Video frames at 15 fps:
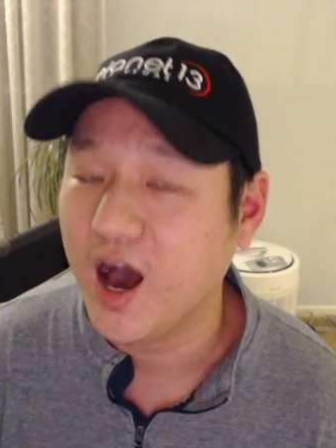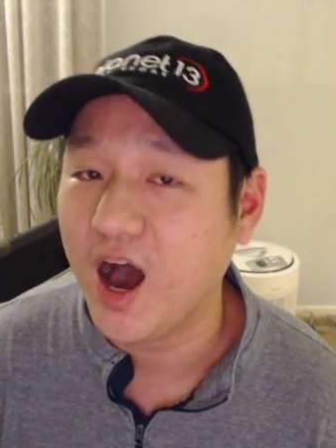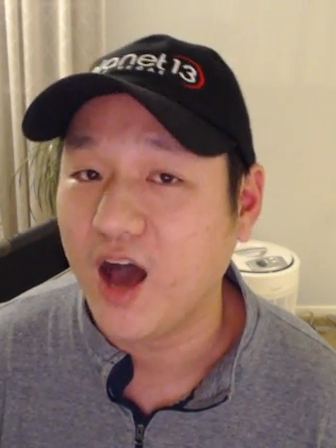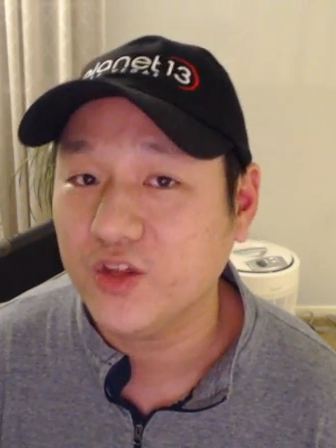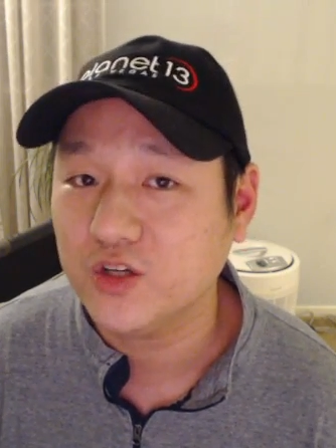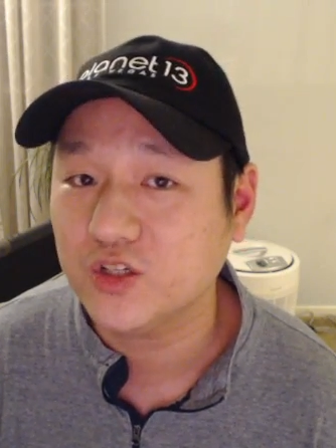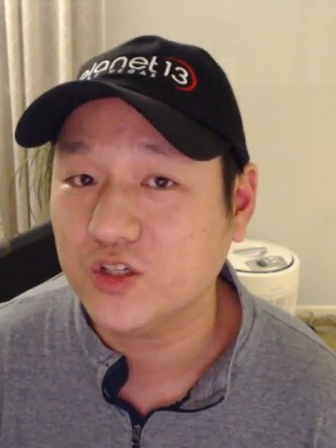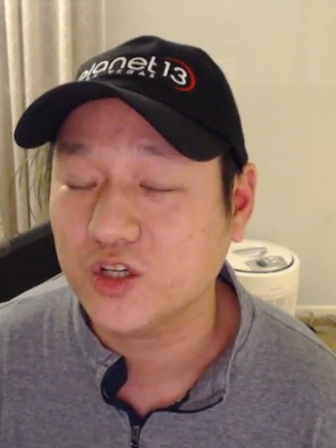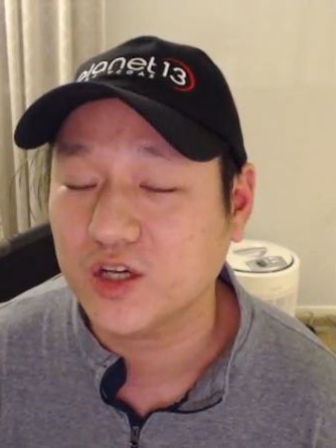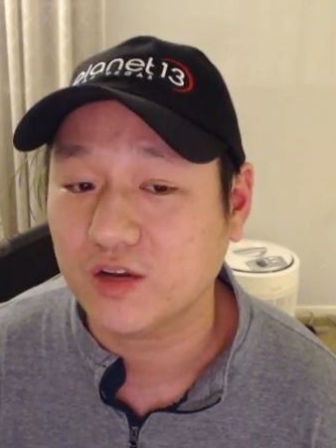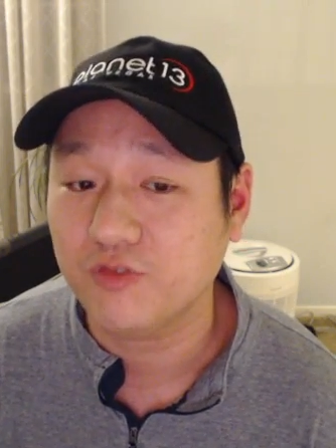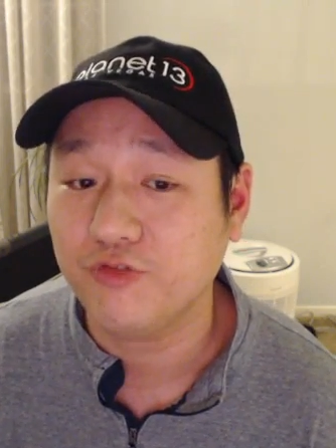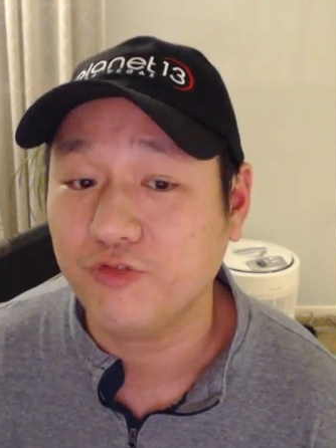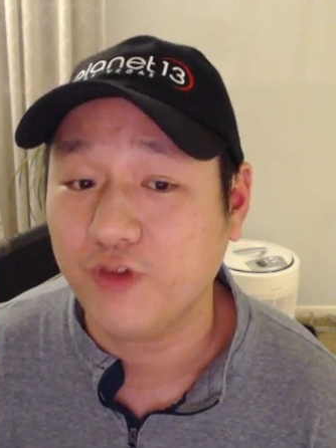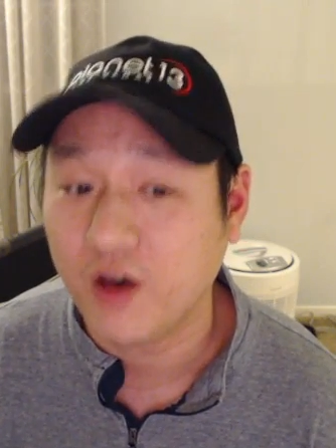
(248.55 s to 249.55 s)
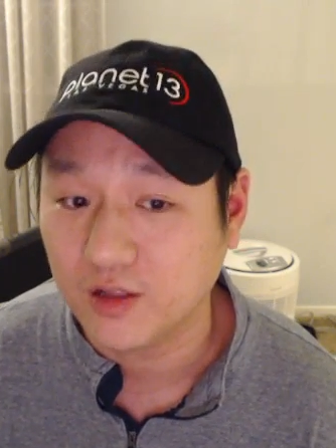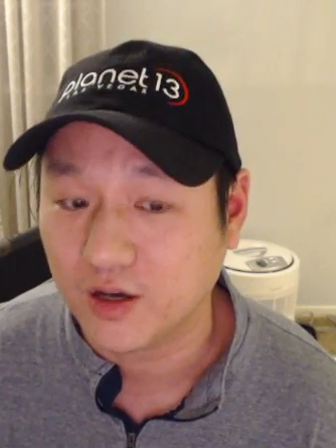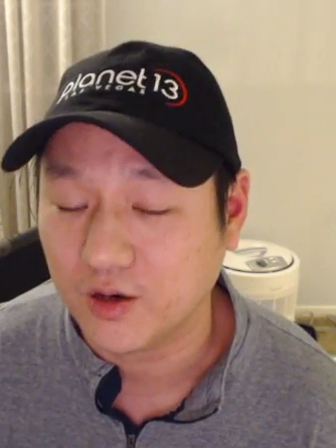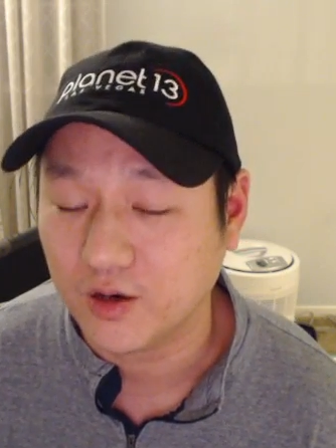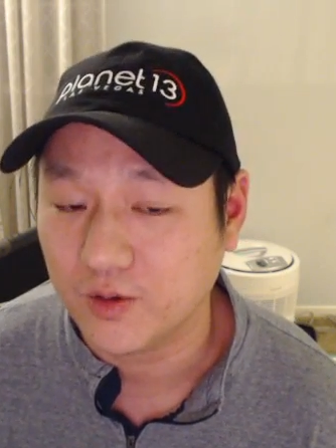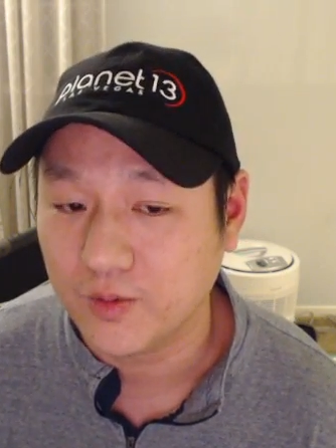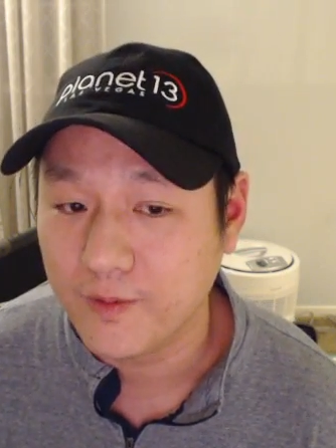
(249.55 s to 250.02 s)
others are going to
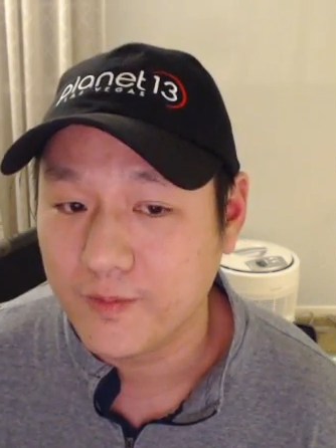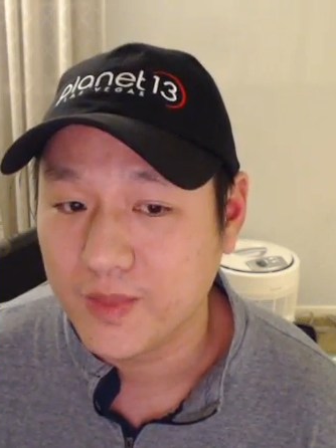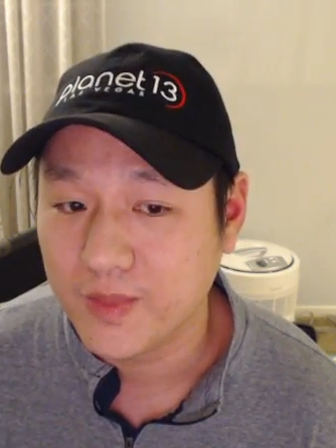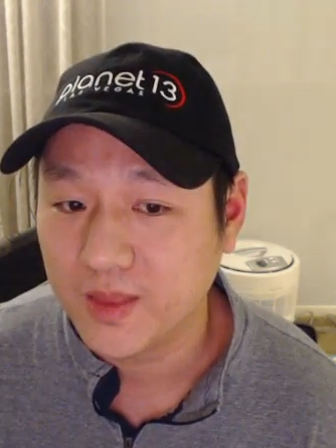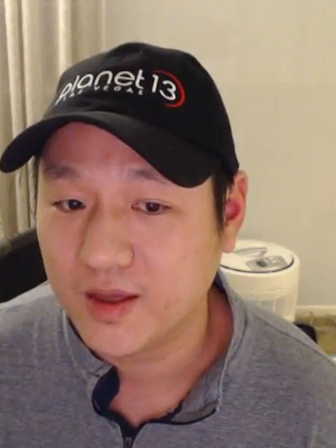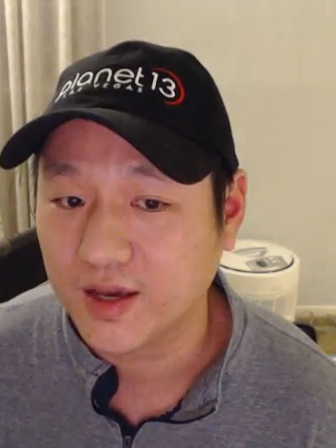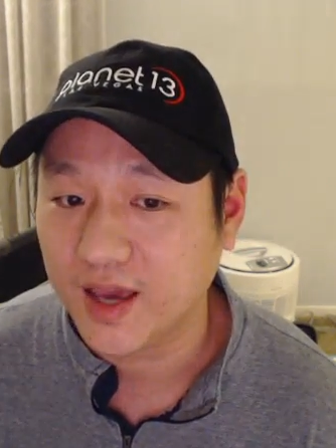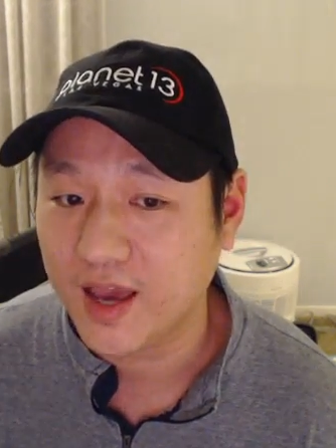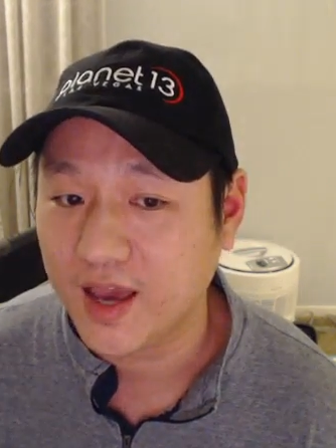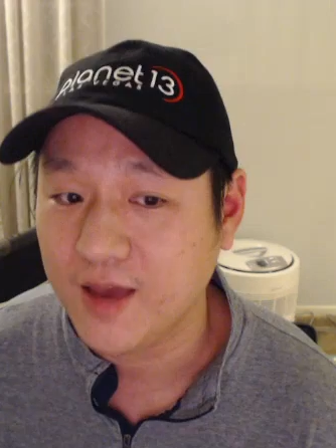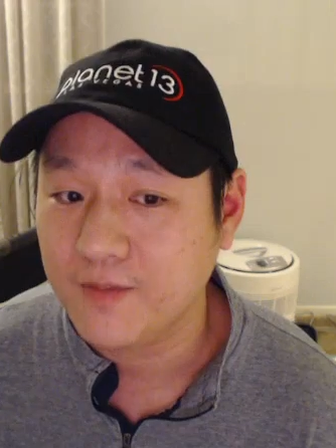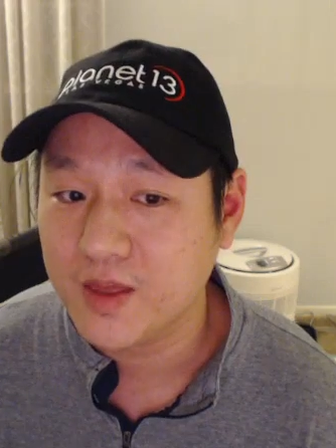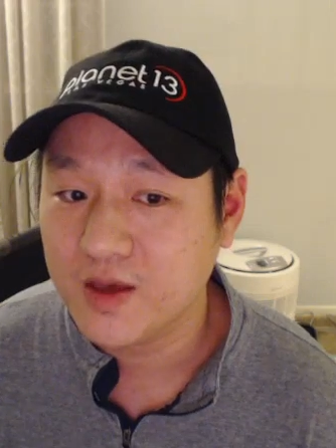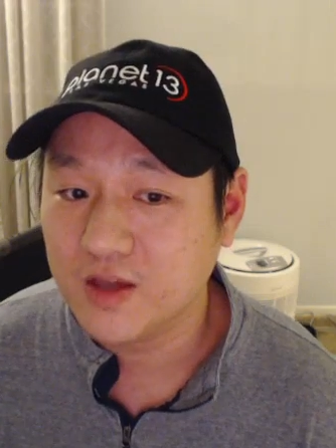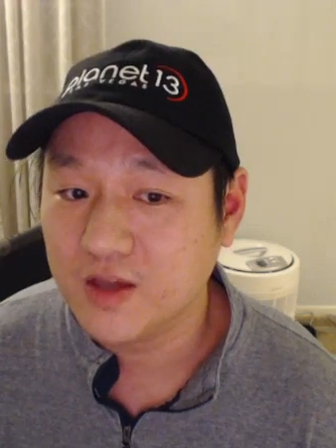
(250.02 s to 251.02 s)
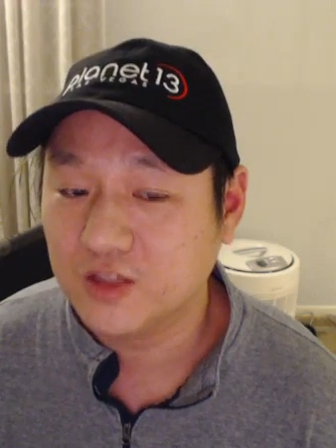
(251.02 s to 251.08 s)
follow, okay?